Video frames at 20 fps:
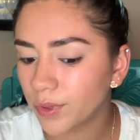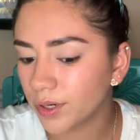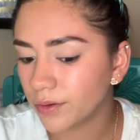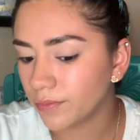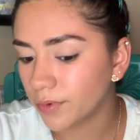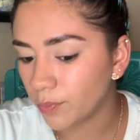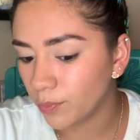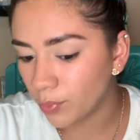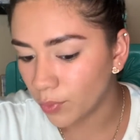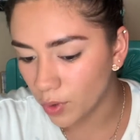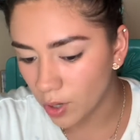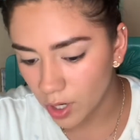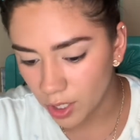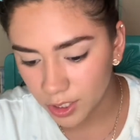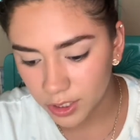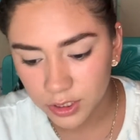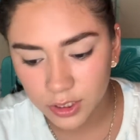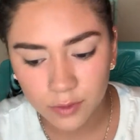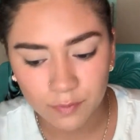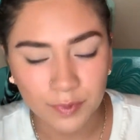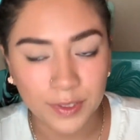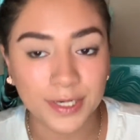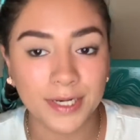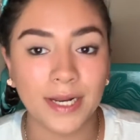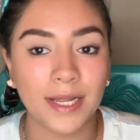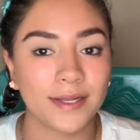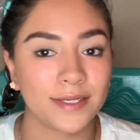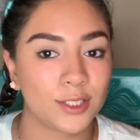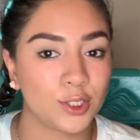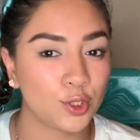of a bronze, but
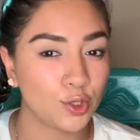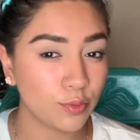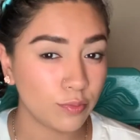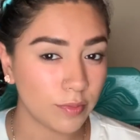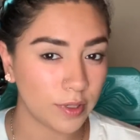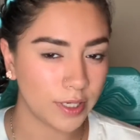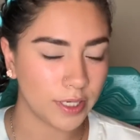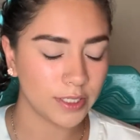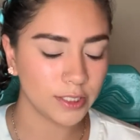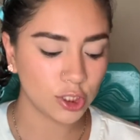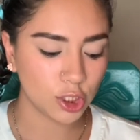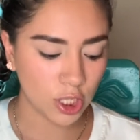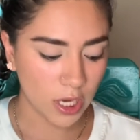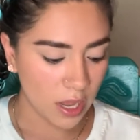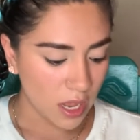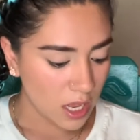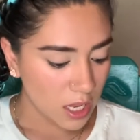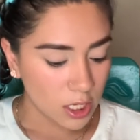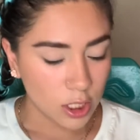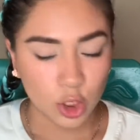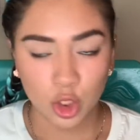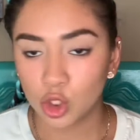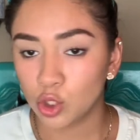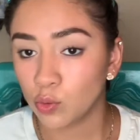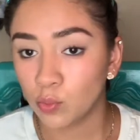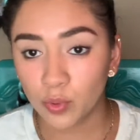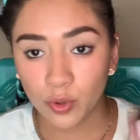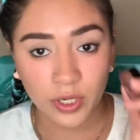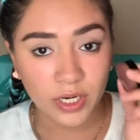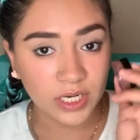not too much.
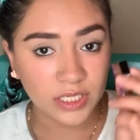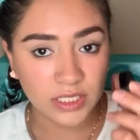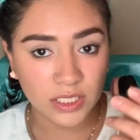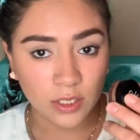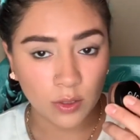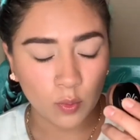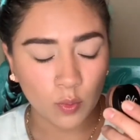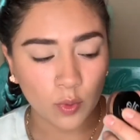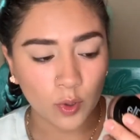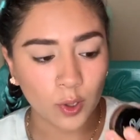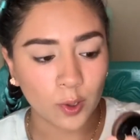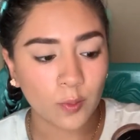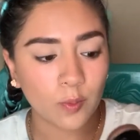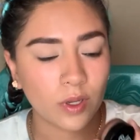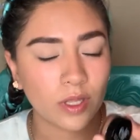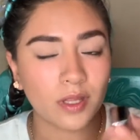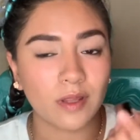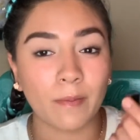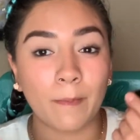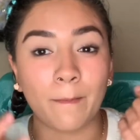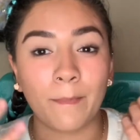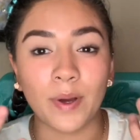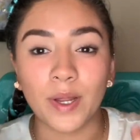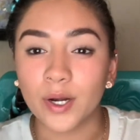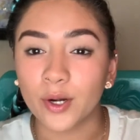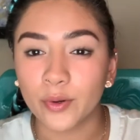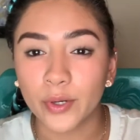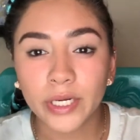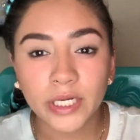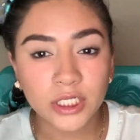Super easy to work with,
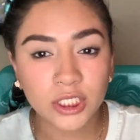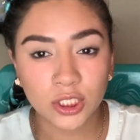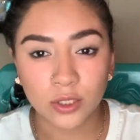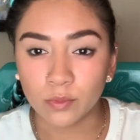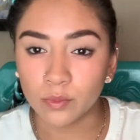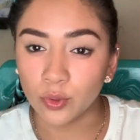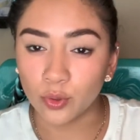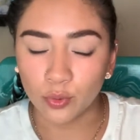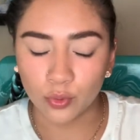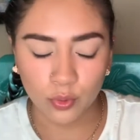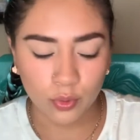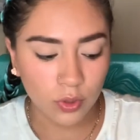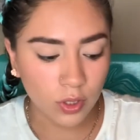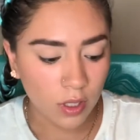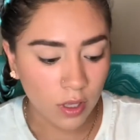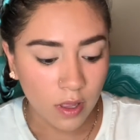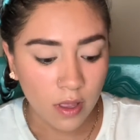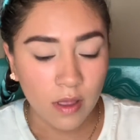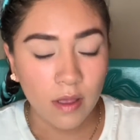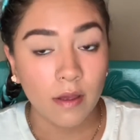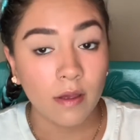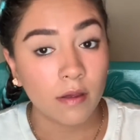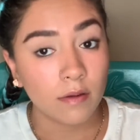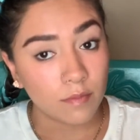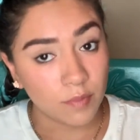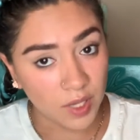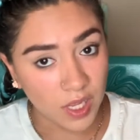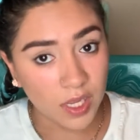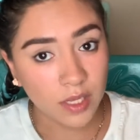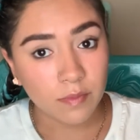buttery smooth,
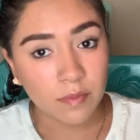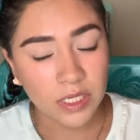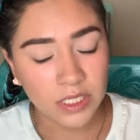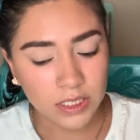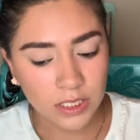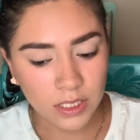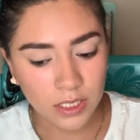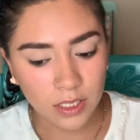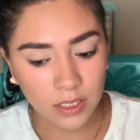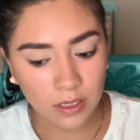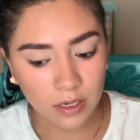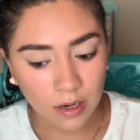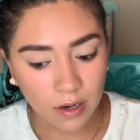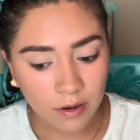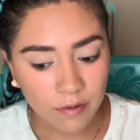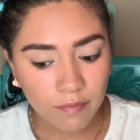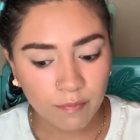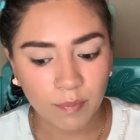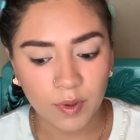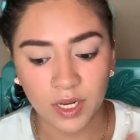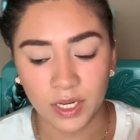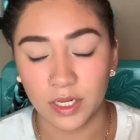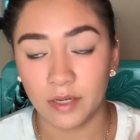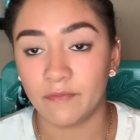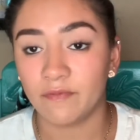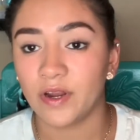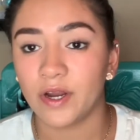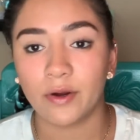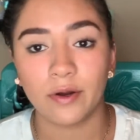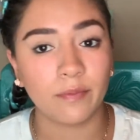pigmented enough, but
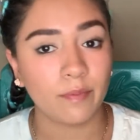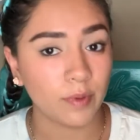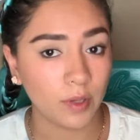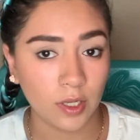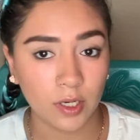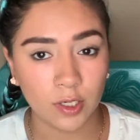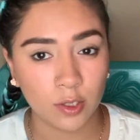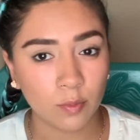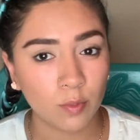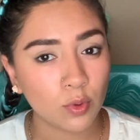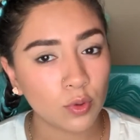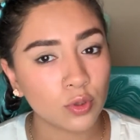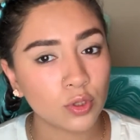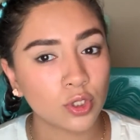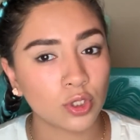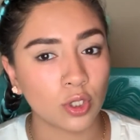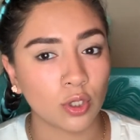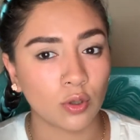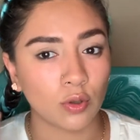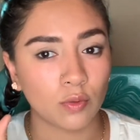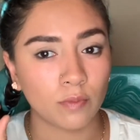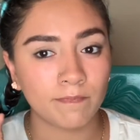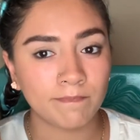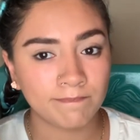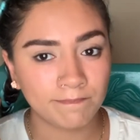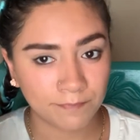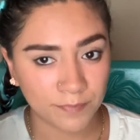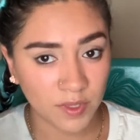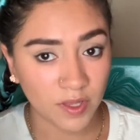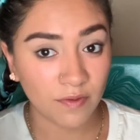very blendable, so
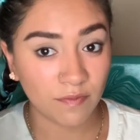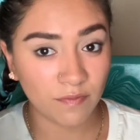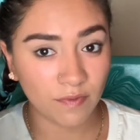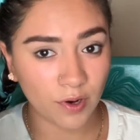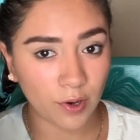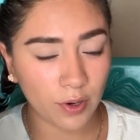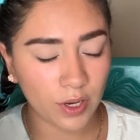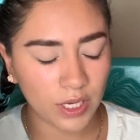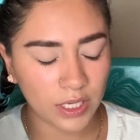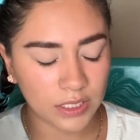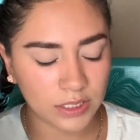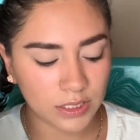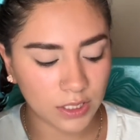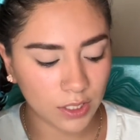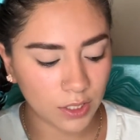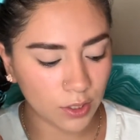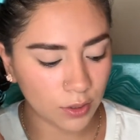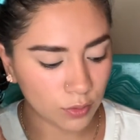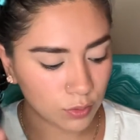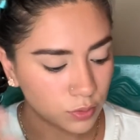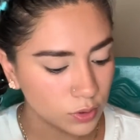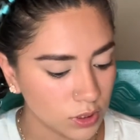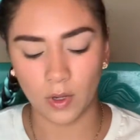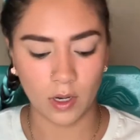very easy to use.